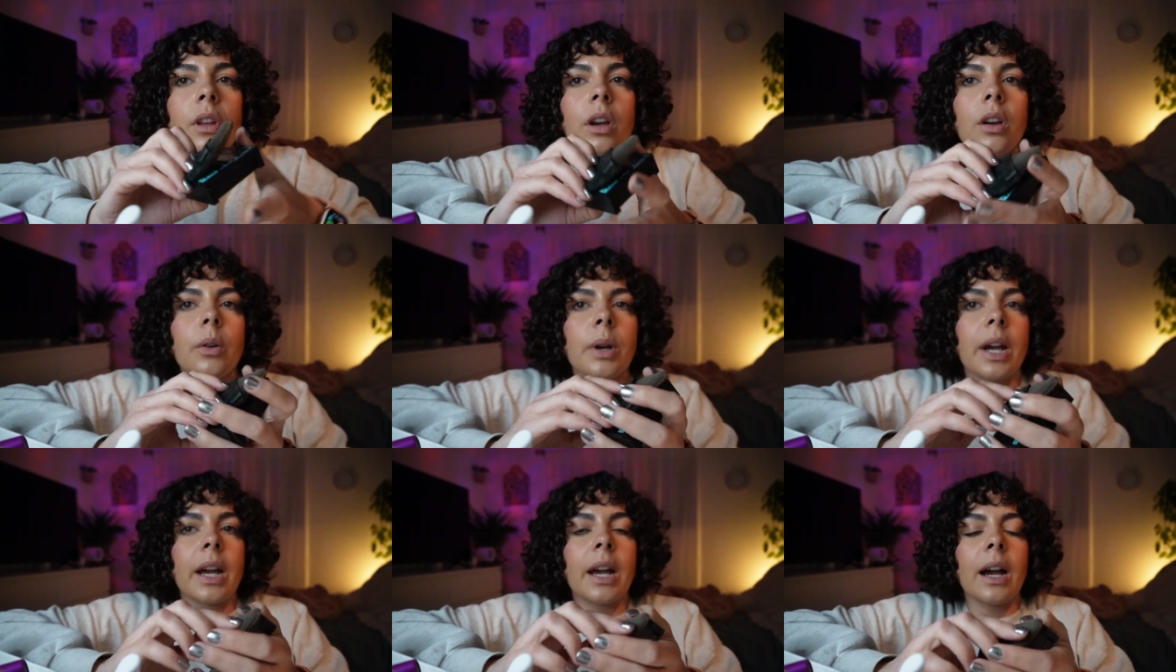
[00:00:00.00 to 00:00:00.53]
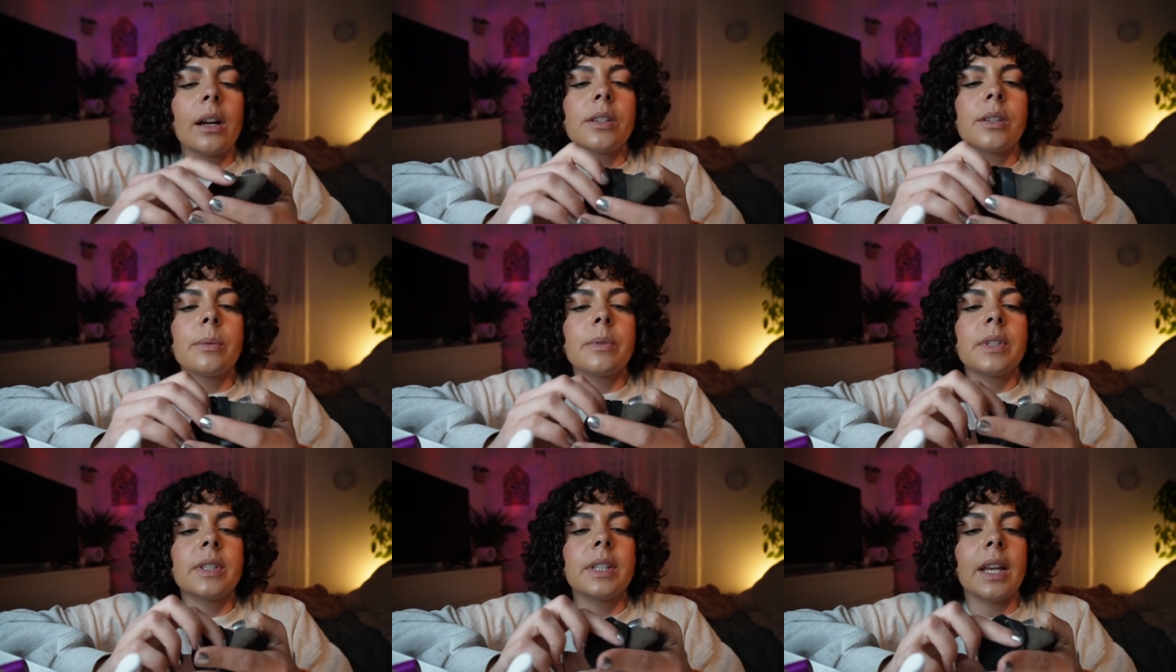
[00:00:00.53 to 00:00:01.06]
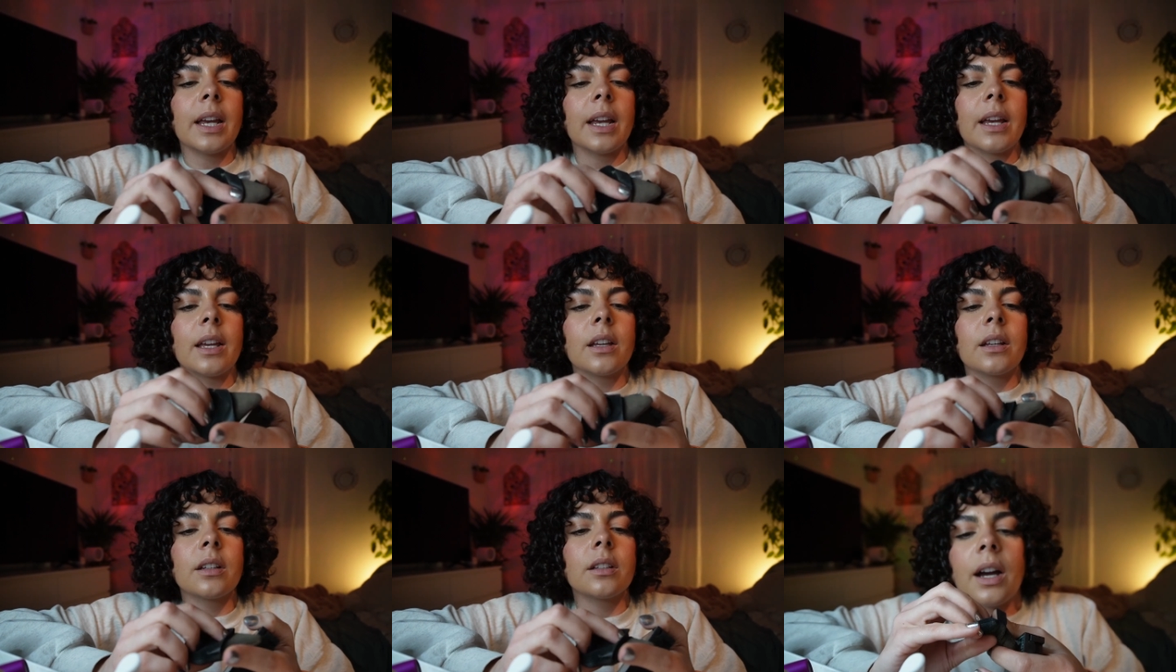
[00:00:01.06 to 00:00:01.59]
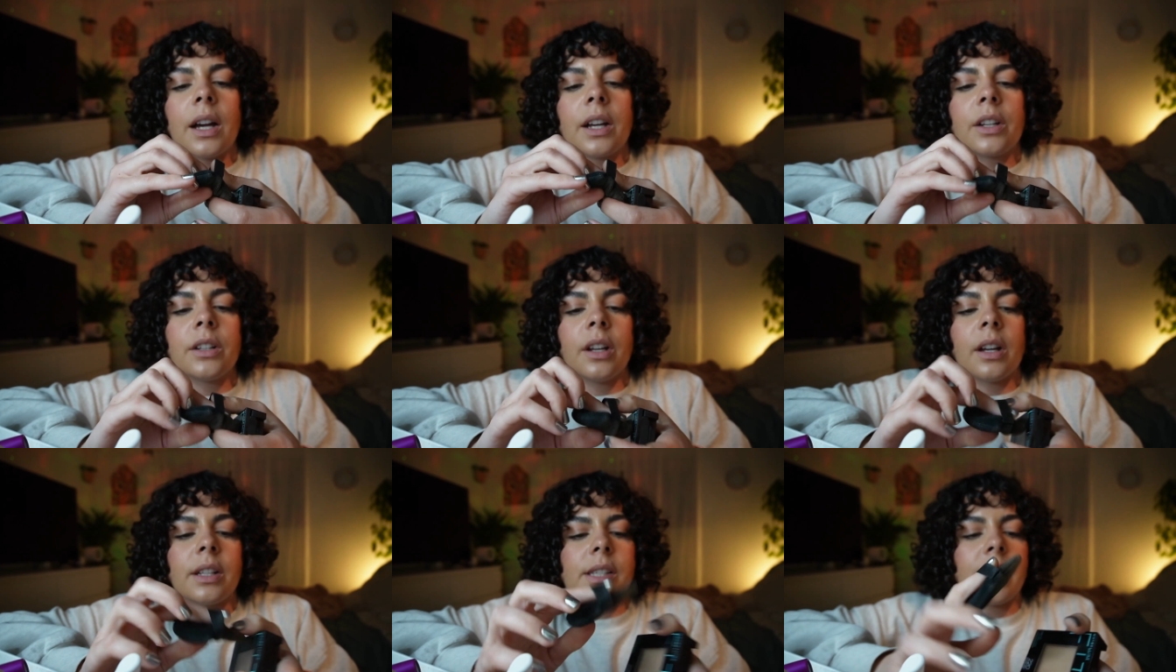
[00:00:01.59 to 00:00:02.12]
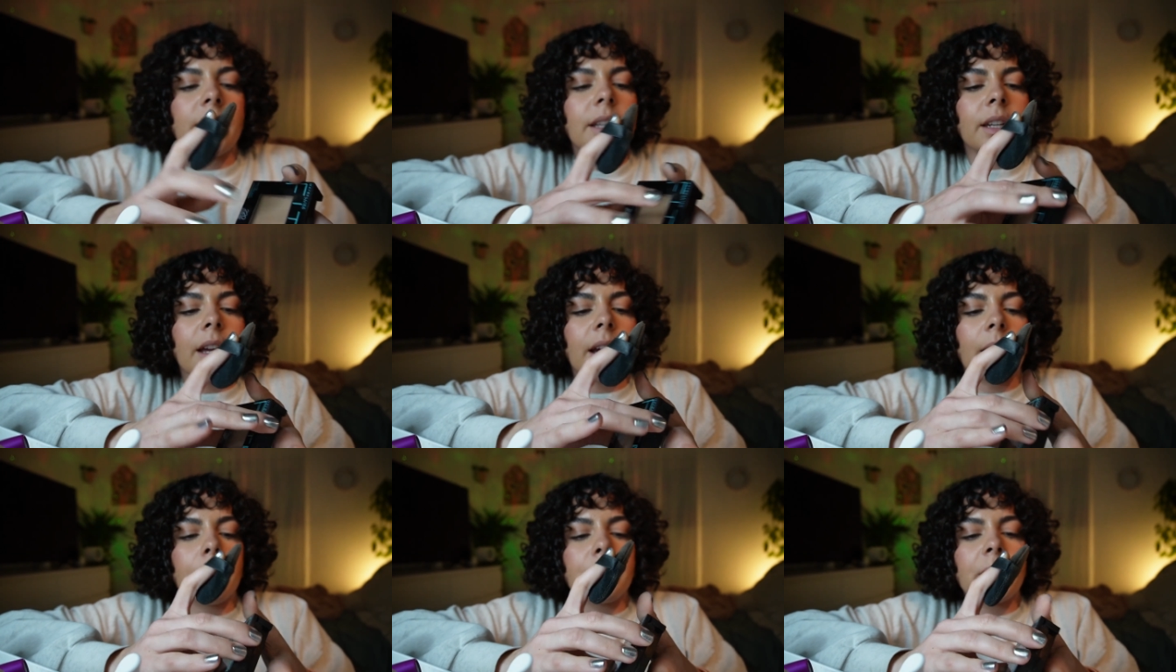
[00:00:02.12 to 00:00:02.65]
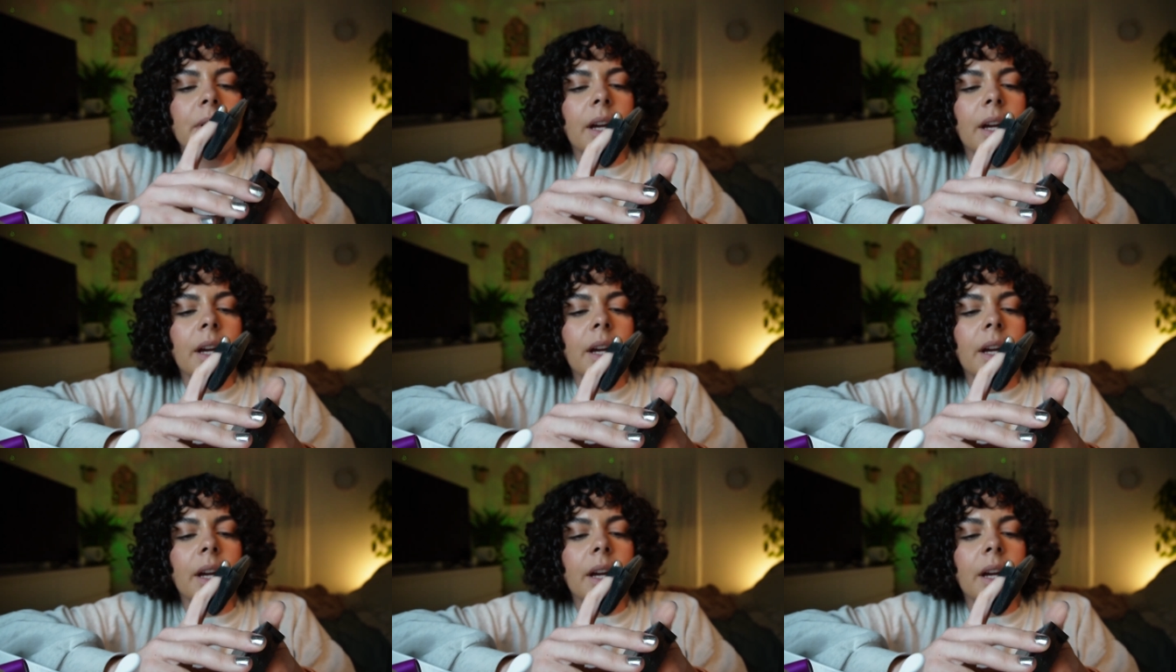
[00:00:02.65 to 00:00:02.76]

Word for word: Okay, as I was saying, I could not take a nap.